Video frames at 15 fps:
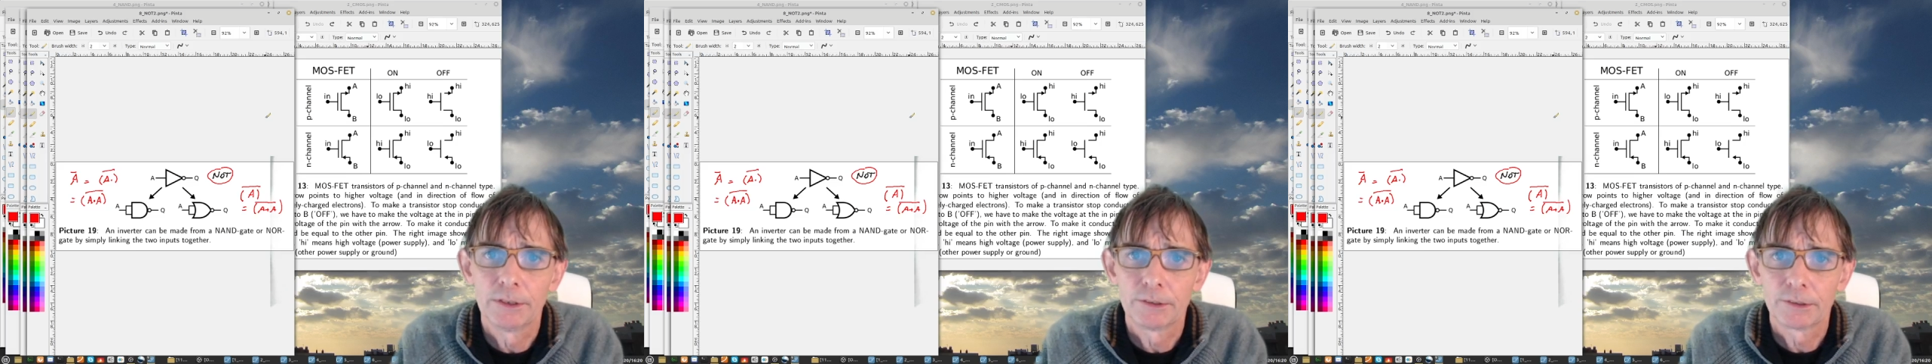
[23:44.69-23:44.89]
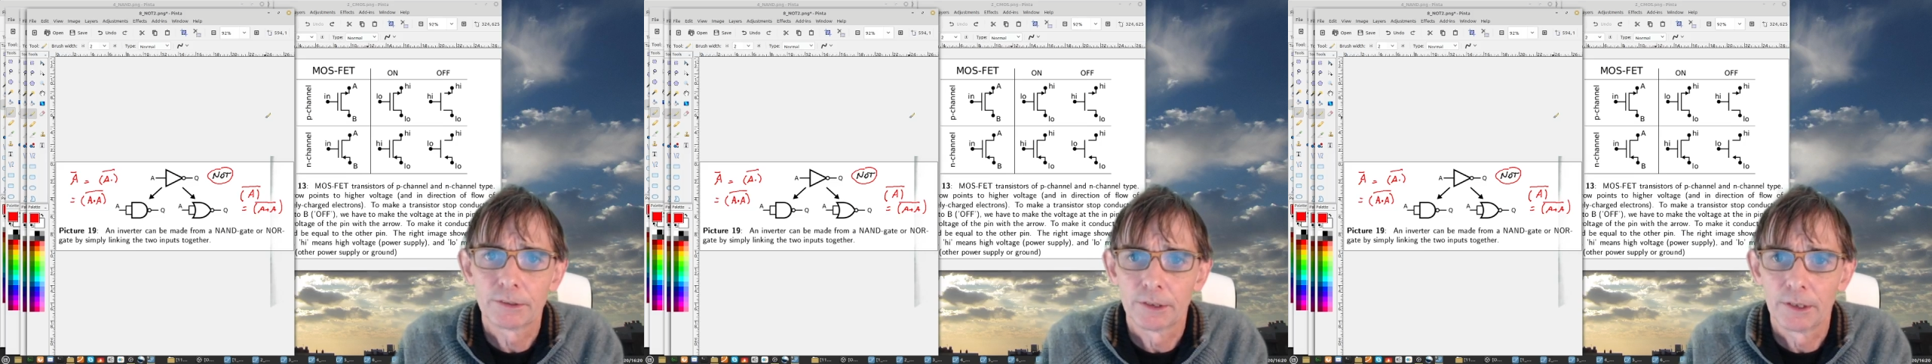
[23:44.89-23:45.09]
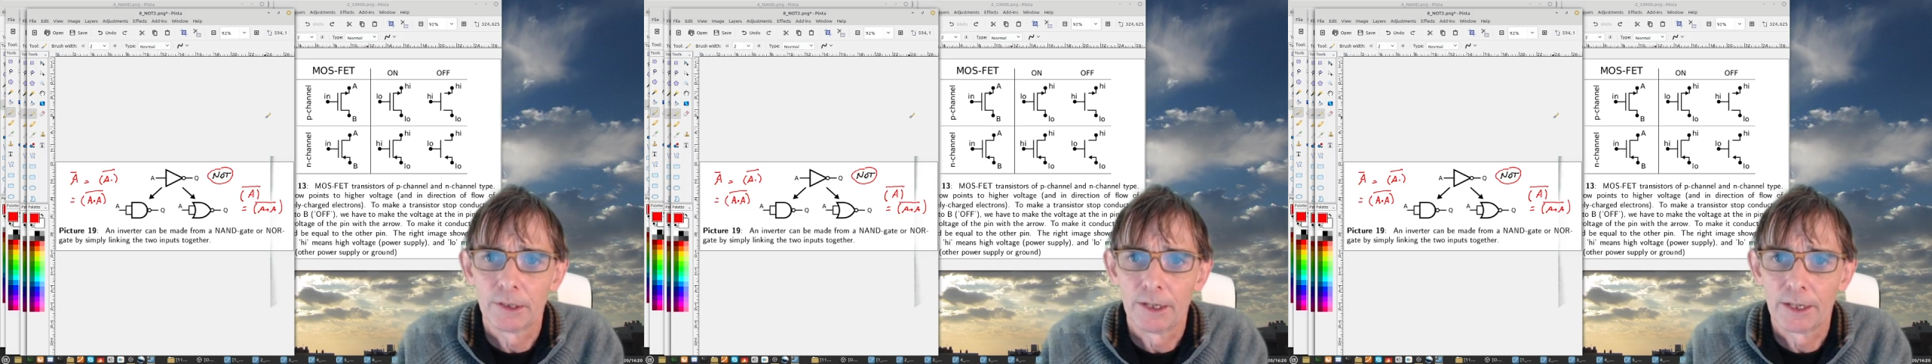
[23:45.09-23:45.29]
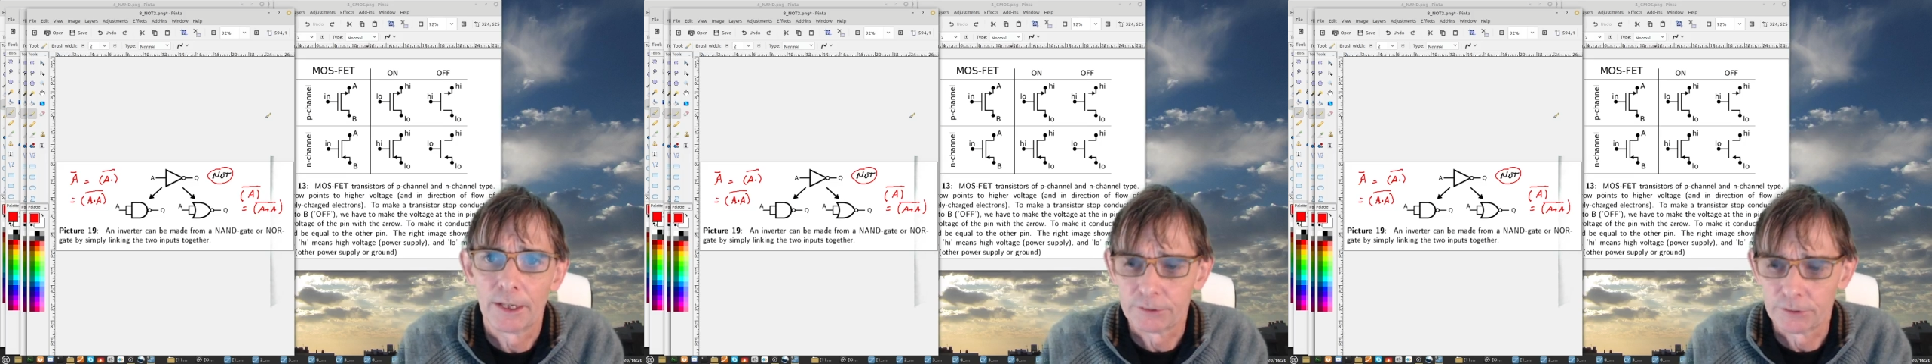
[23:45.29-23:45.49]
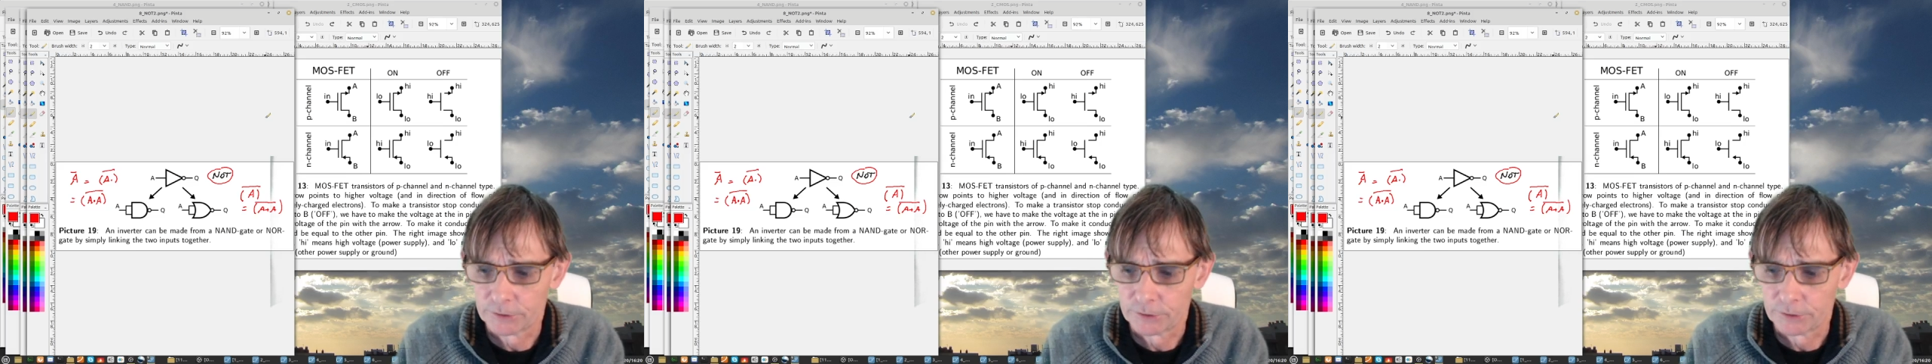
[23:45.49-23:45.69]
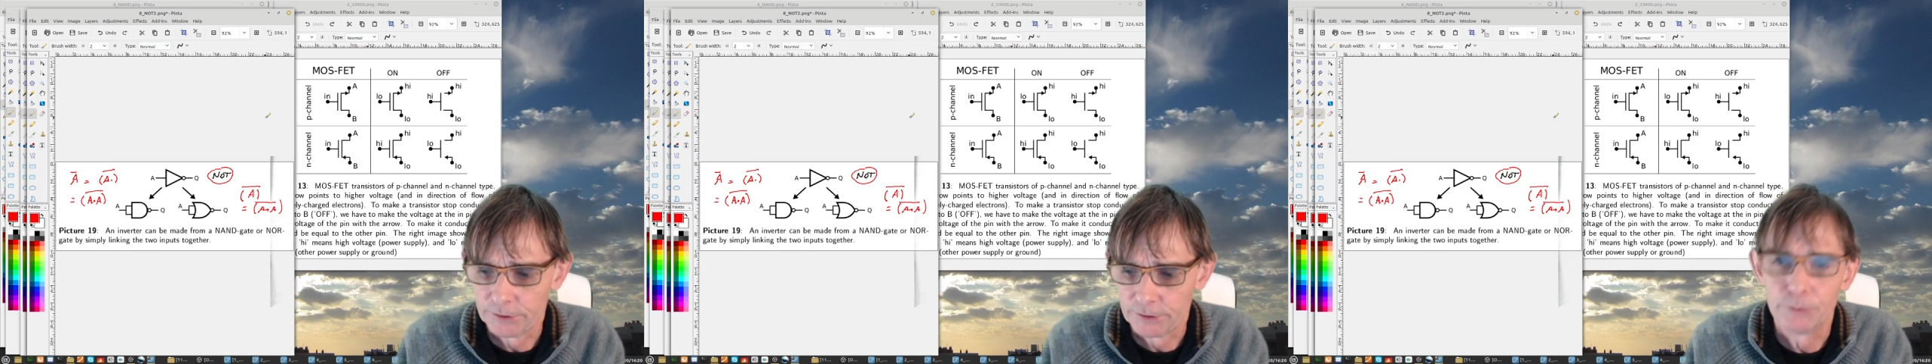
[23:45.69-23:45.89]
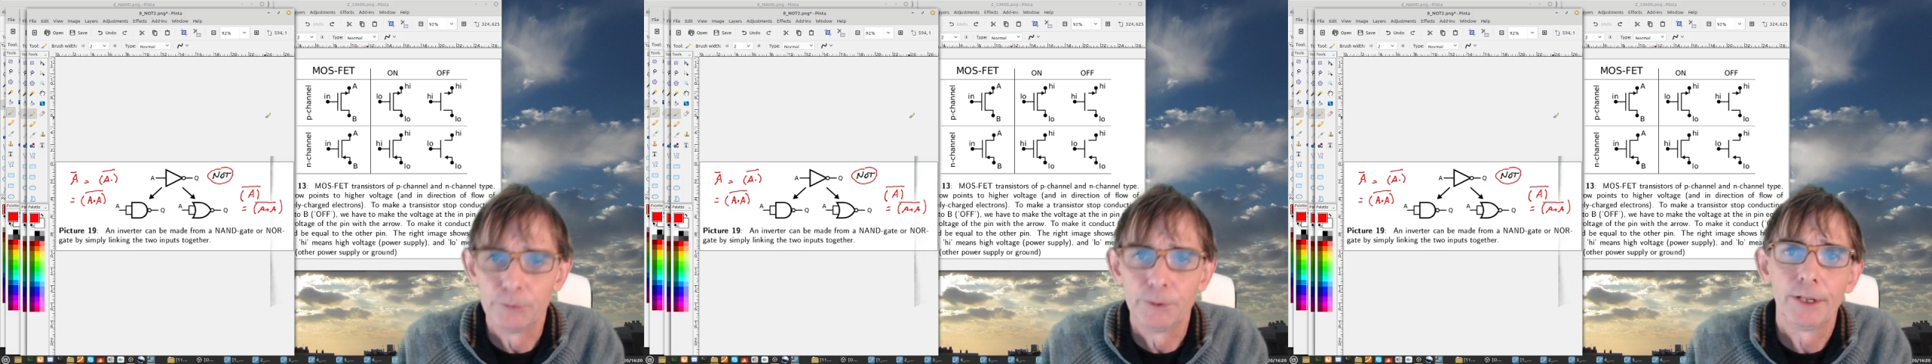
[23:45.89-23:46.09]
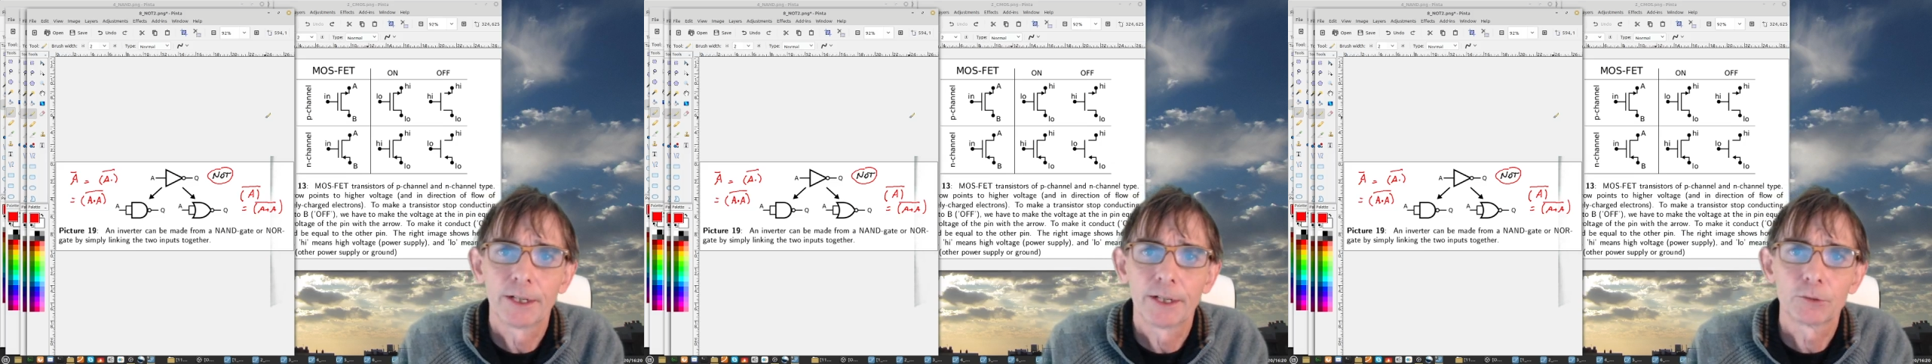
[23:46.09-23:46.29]
this lecture. See you
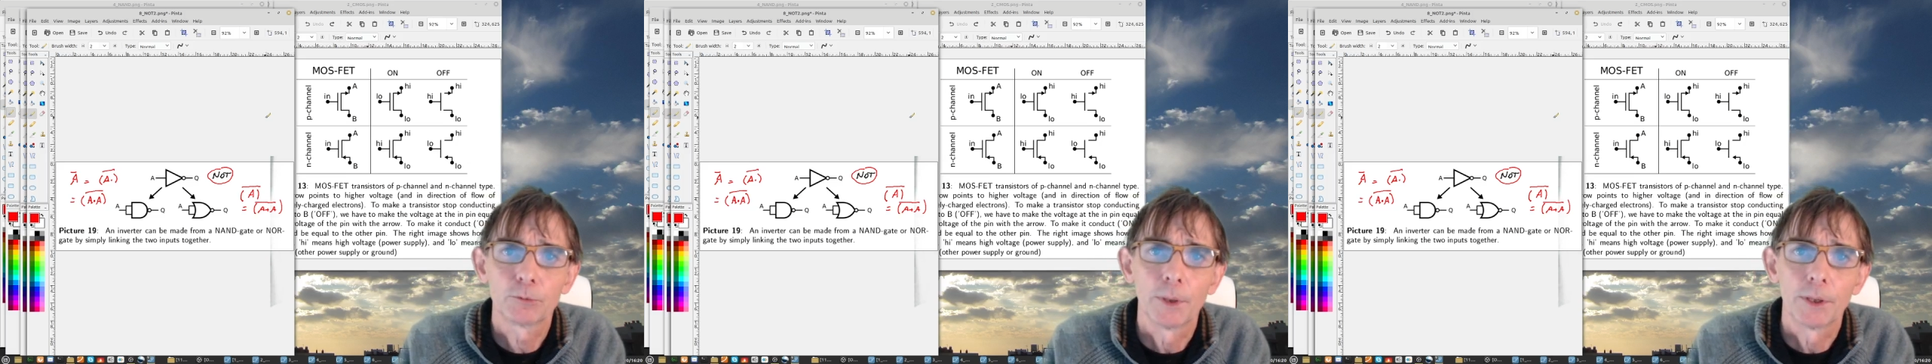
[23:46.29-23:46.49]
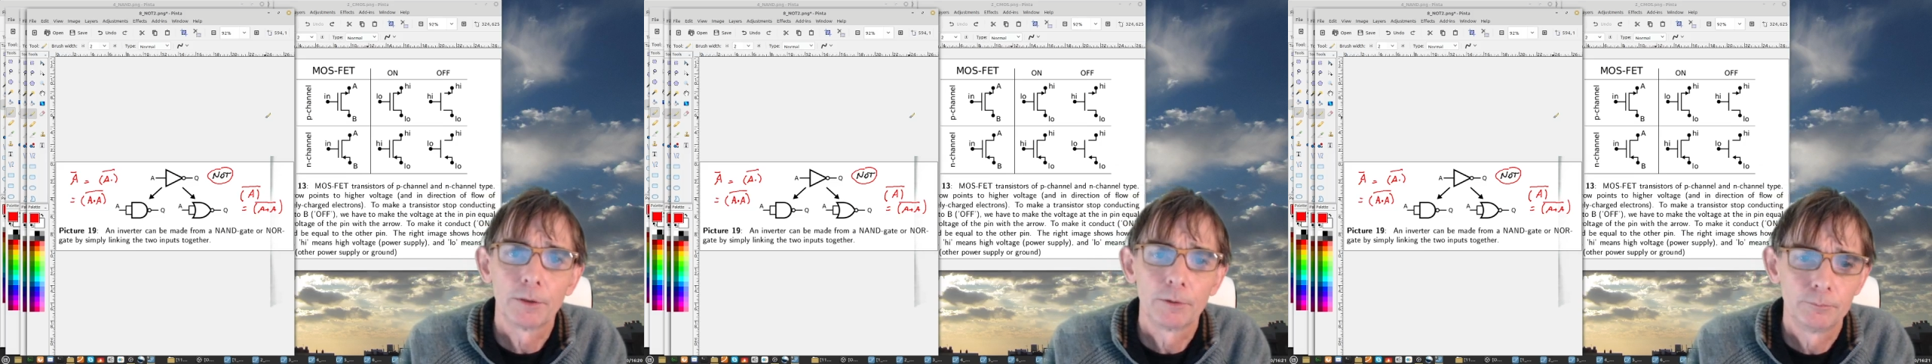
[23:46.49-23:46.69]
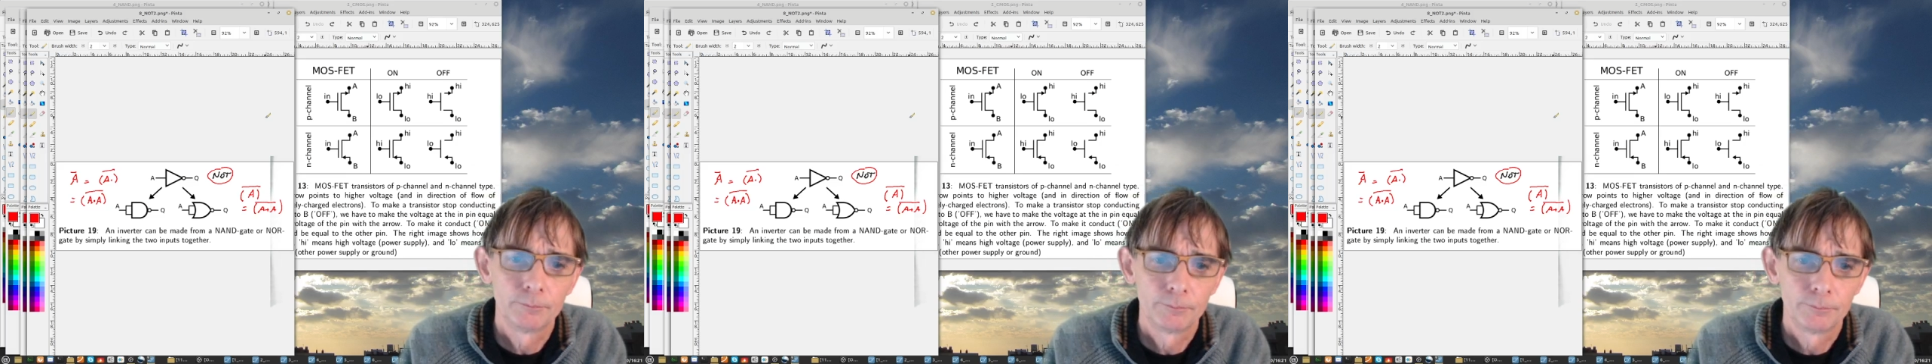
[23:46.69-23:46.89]
in the next one.